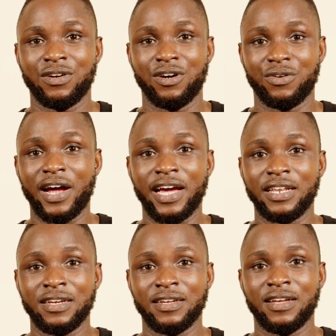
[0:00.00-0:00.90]
All right,
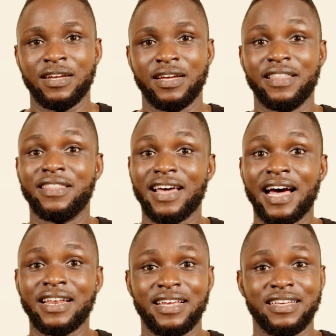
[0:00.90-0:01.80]
and
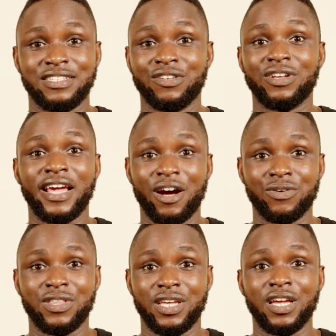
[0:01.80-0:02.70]
that is not
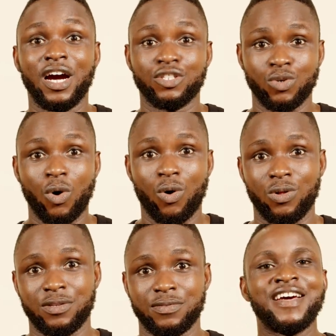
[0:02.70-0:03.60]
healthy at all.
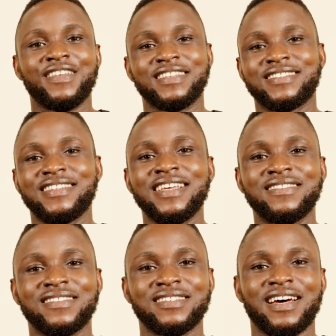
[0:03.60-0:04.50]
The
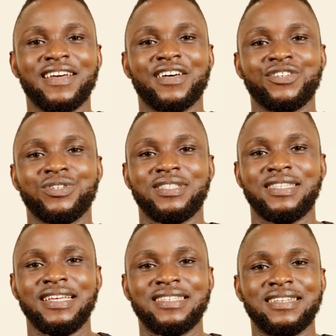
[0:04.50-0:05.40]
sixth sign that you're
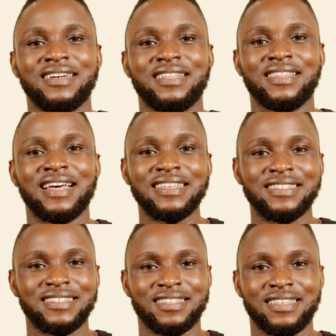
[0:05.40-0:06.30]
dating a
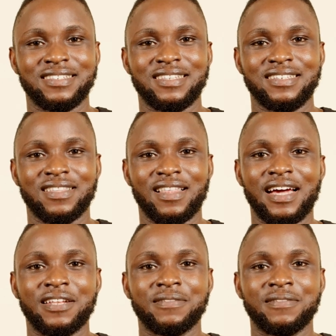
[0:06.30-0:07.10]
narcissist is that